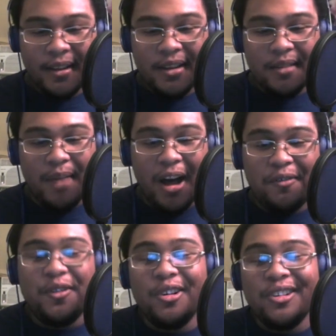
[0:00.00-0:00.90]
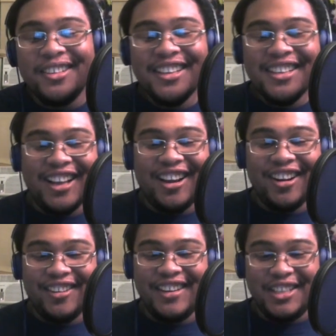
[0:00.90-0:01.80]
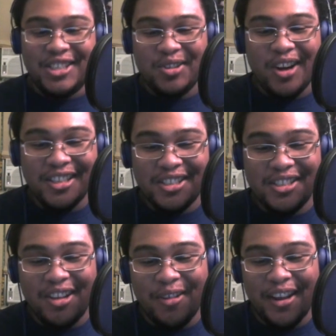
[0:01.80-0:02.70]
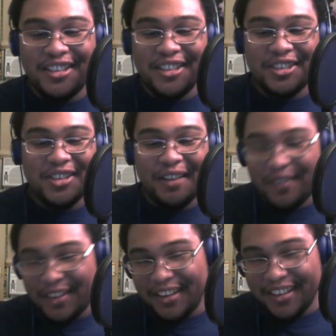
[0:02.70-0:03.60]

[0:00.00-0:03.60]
Mouthful. Sayori trots away to safety.